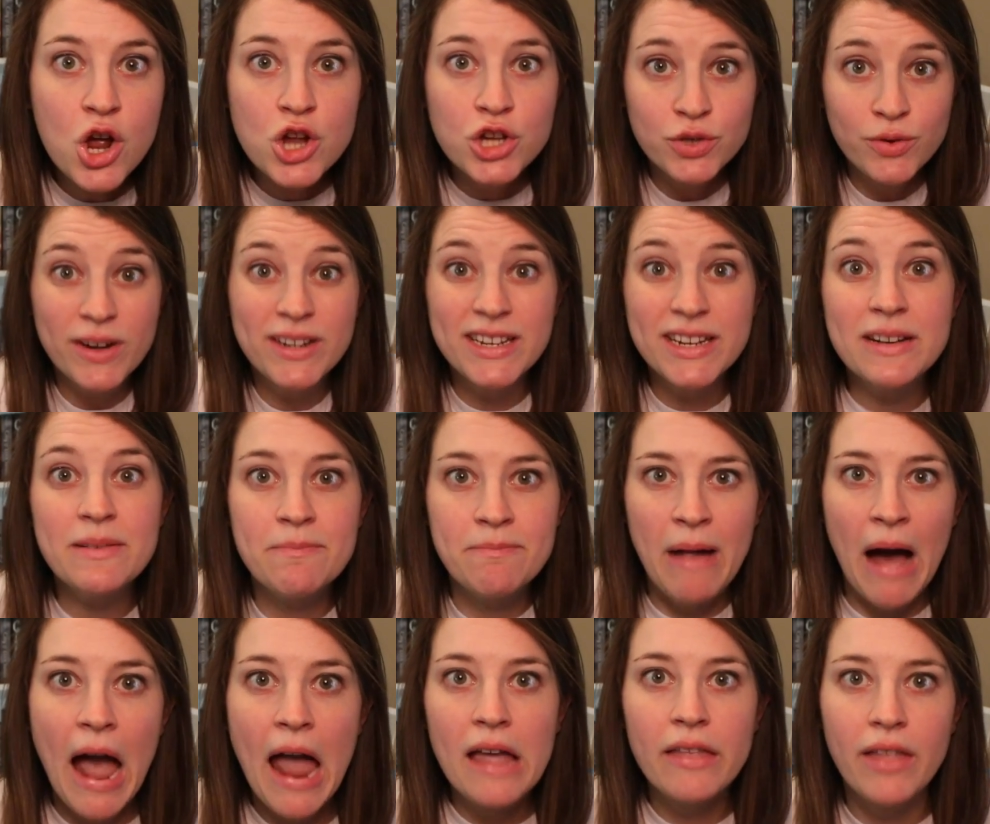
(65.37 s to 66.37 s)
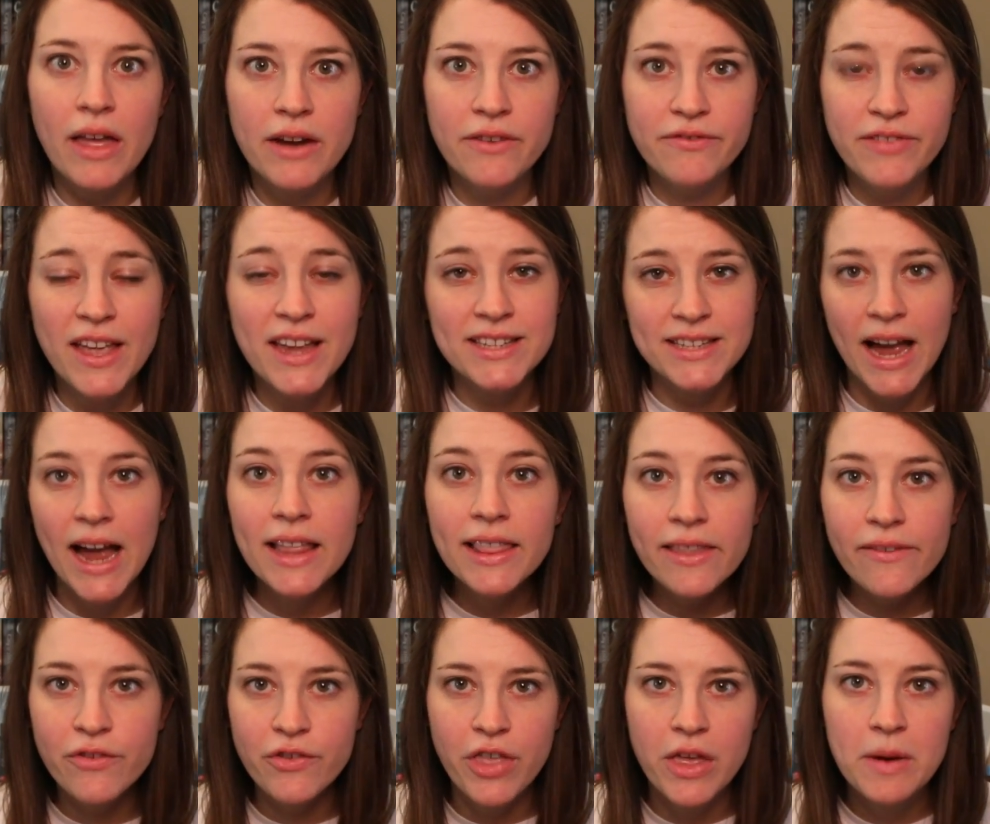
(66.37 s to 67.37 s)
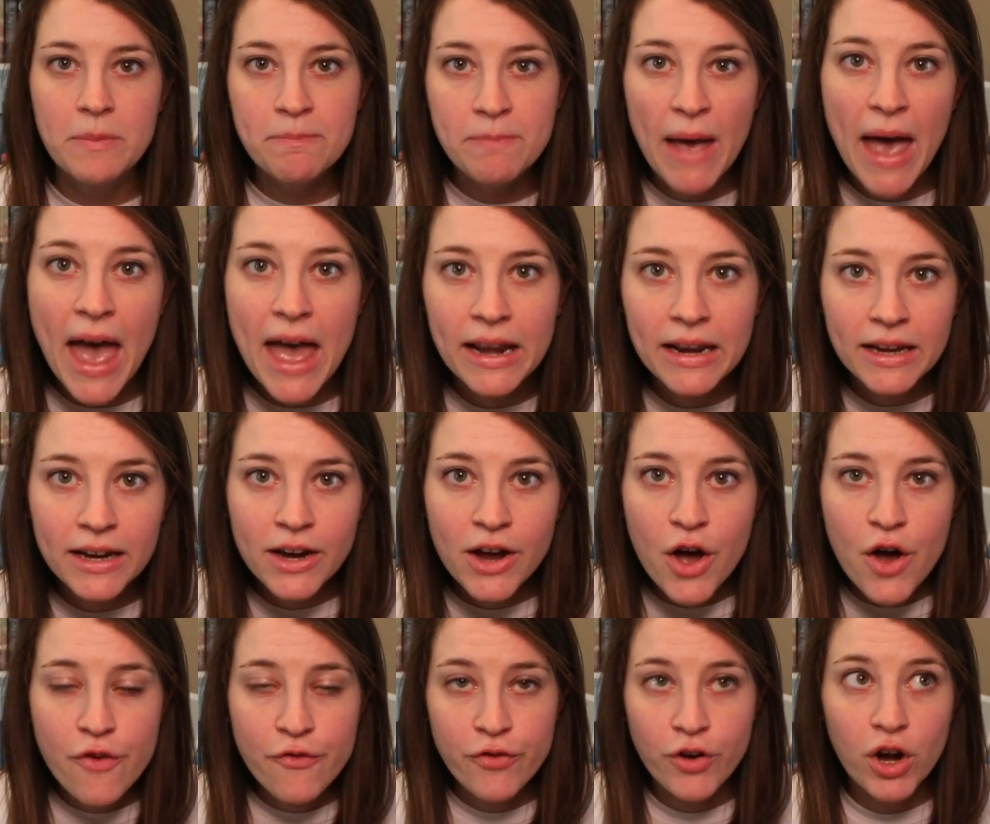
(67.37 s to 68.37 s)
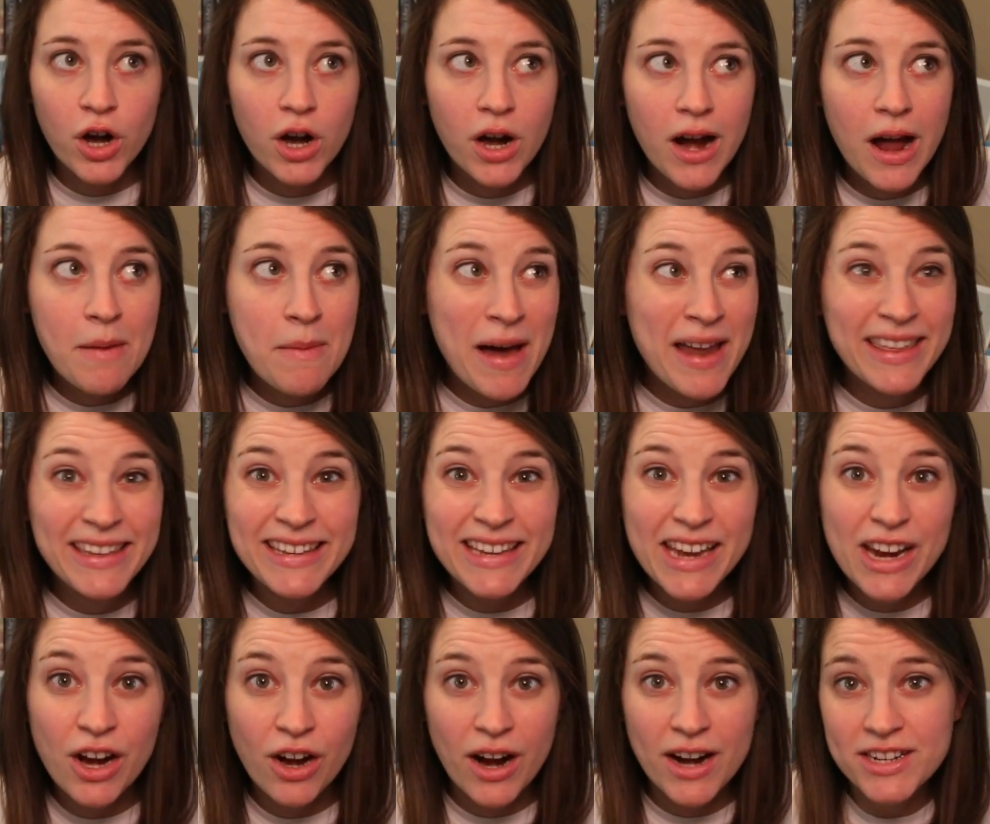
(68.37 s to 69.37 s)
So I didn't buy a lot of things. I lived without a bed for about a year.